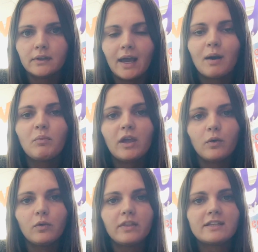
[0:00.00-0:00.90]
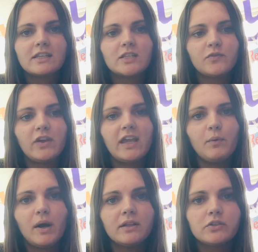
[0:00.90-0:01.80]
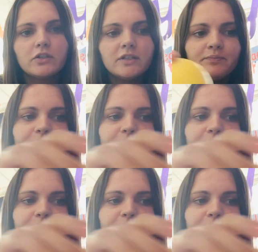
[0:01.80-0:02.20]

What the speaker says: and we call this a sphere, well done.